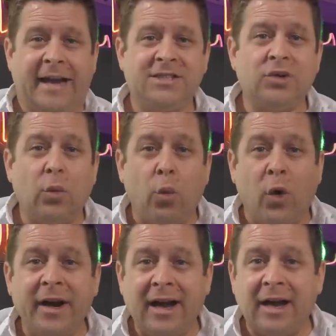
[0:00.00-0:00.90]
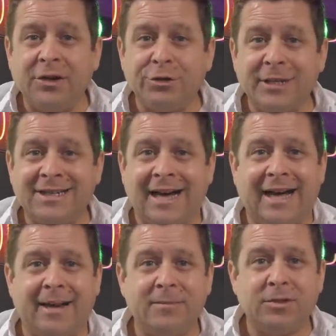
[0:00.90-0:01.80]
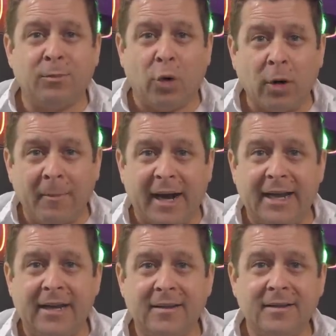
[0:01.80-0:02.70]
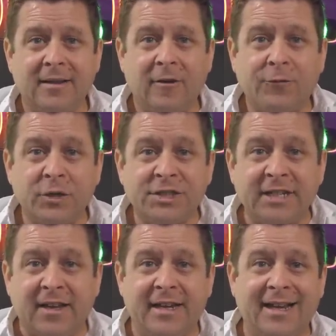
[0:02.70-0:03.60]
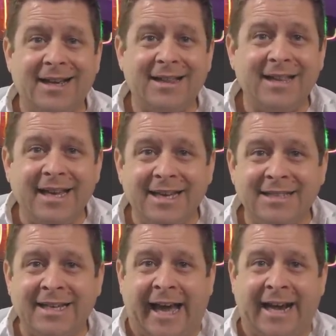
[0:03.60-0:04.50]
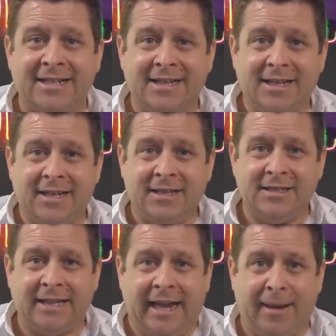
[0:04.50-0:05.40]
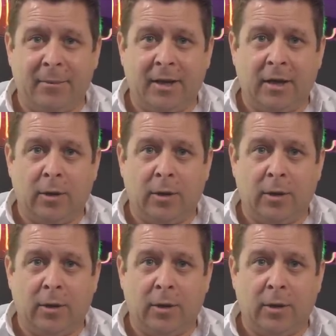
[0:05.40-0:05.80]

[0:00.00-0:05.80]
That's 100 times more money for selling the exact same